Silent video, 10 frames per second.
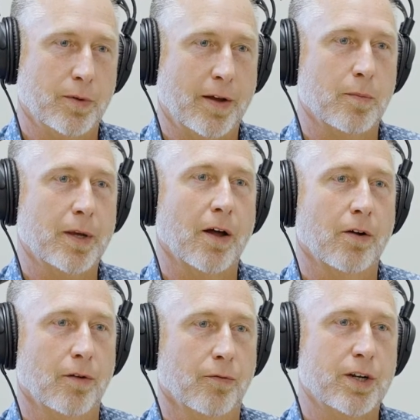we have to be out on
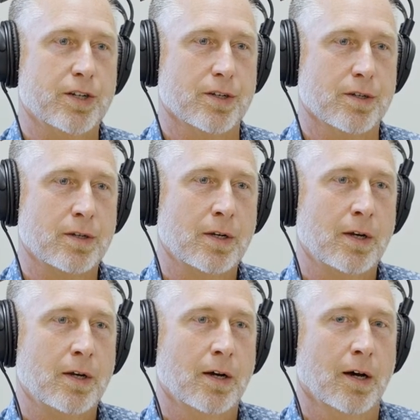the fringes
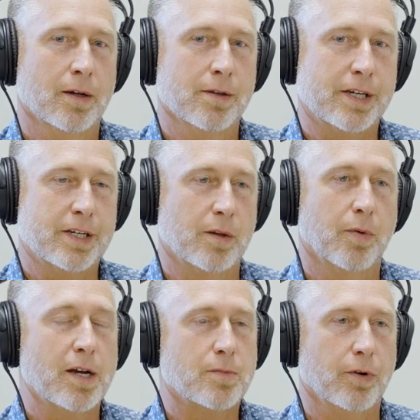to get to the
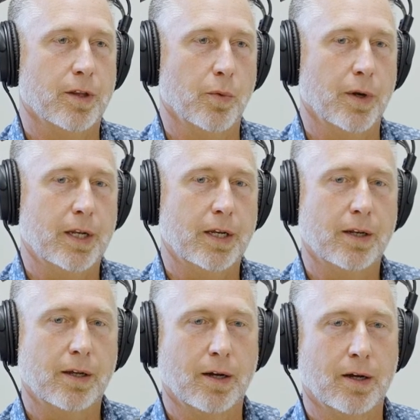price point that we need.
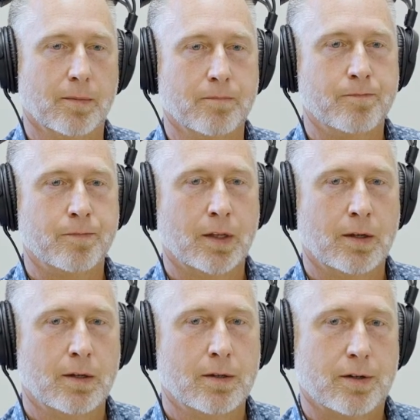
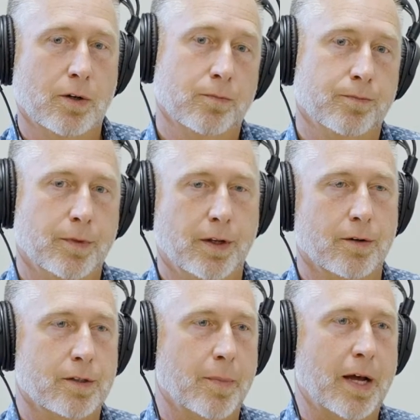So,
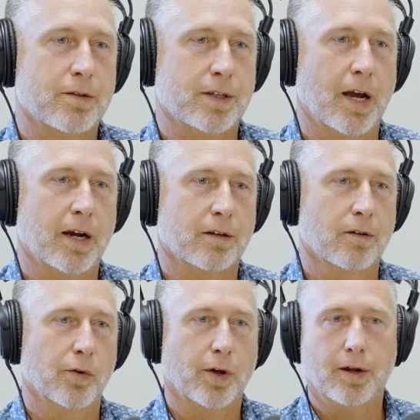it's a balancing act of,
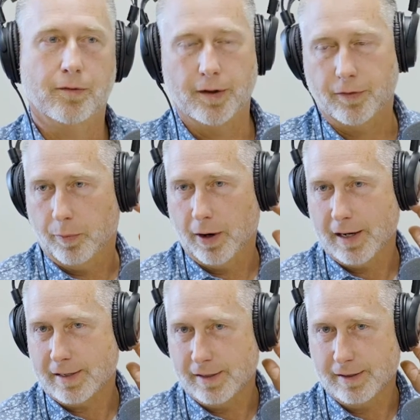okay, if the
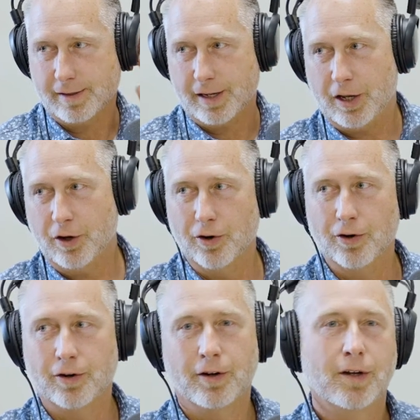price is here,